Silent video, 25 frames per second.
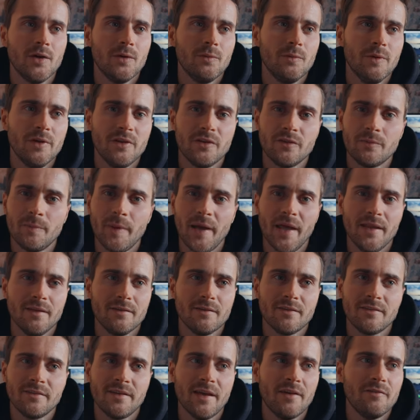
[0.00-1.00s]
We'd
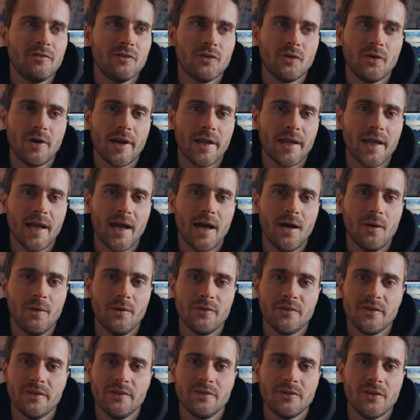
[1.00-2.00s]
spent 7 or 8
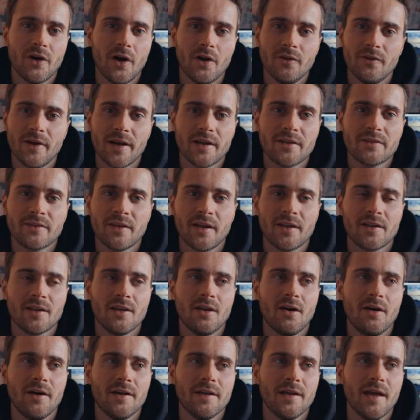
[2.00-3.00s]
hours in direct
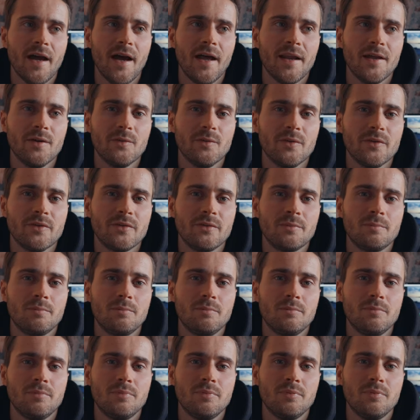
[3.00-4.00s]
sunlight and it was
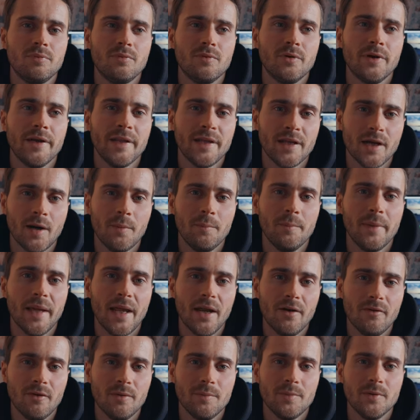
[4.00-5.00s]
pretty
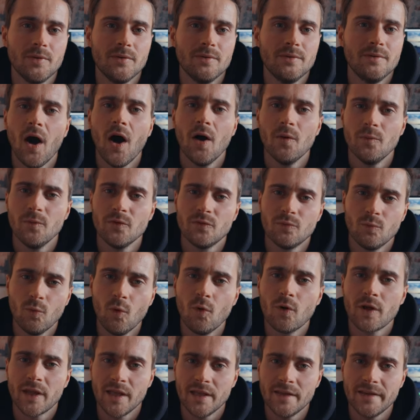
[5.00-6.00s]
unbearable. I was
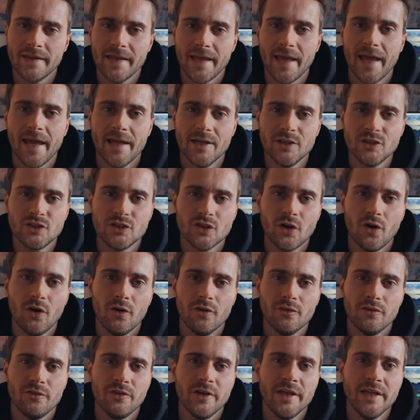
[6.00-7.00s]
walking the edge
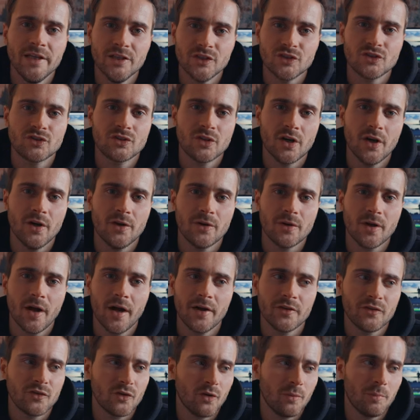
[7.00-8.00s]
of heat stroke.
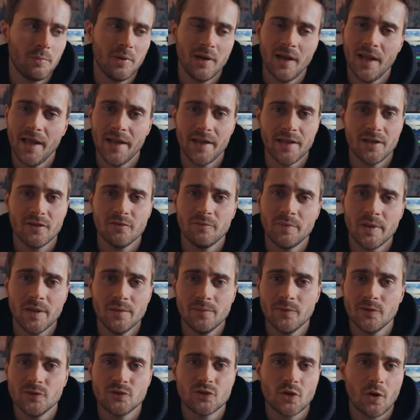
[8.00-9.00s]
I saw plenty of
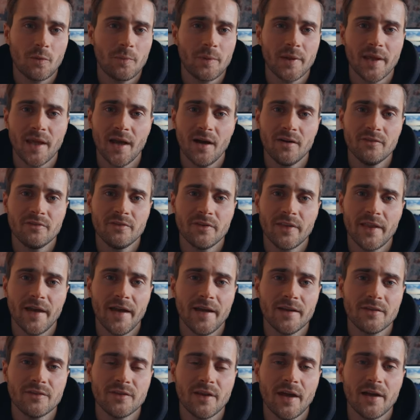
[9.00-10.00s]
people dropping out for
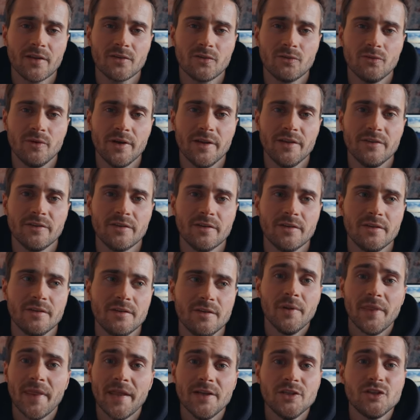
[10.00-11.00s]
that exact reason.
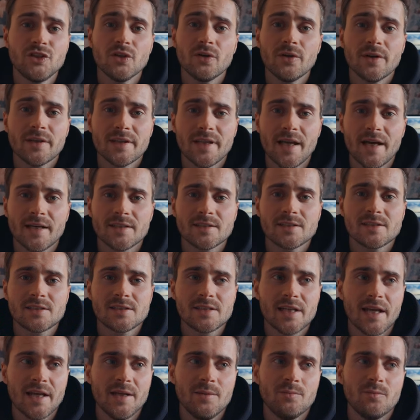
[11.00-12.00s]
But then during that
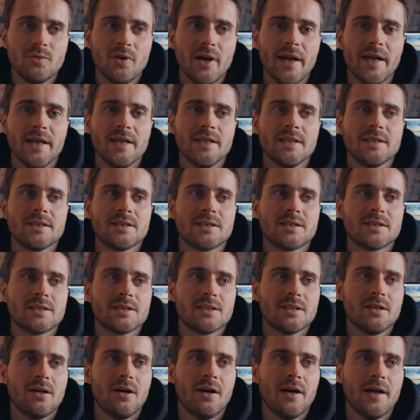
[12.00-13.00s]
same
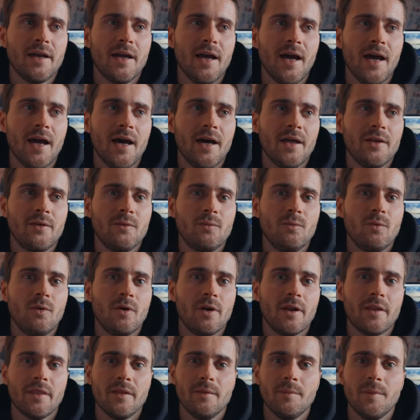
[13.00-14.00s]
race, I had
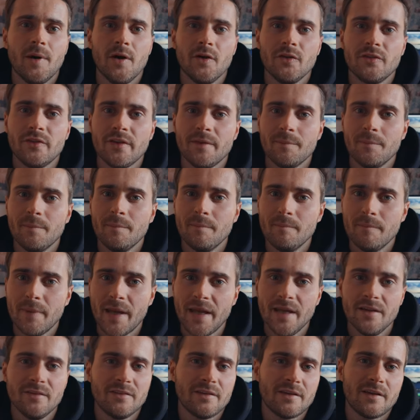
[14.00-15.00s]
one of the most
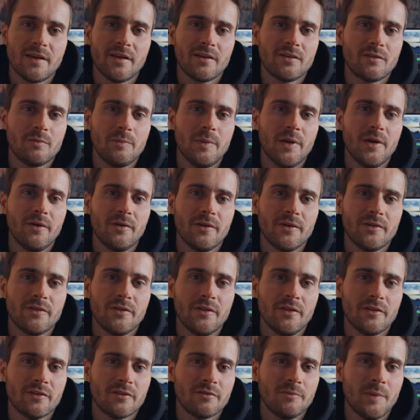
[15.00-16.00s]
amazing
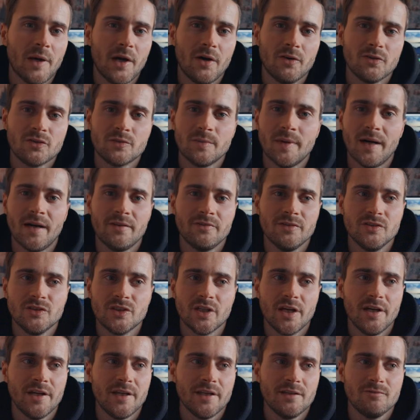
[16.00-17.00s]
experiences of my ultramarathon
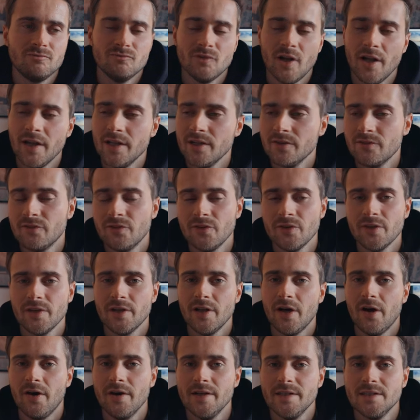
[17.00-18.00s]
journey, running through the
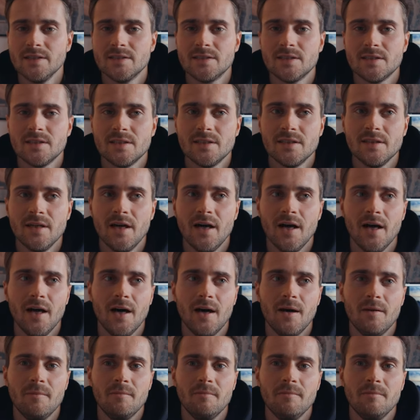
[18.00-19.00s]
night.
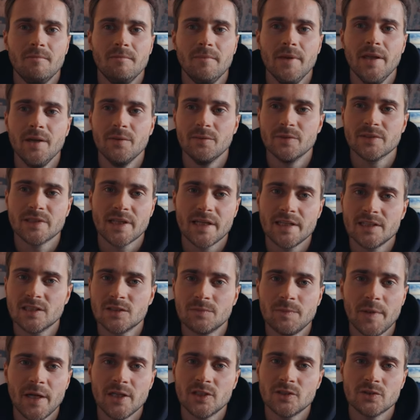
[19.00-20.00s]
It was a
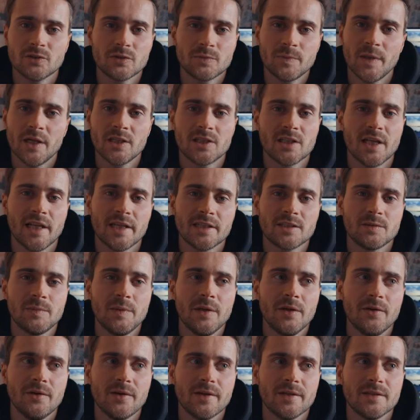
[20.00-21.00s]
special, special
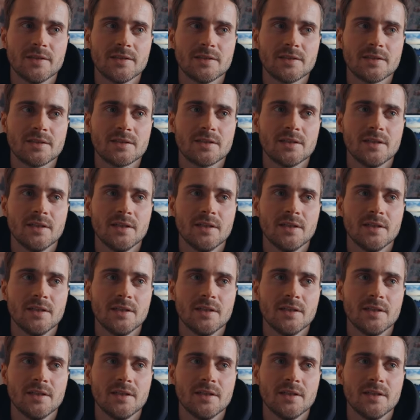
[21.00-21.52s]
experience.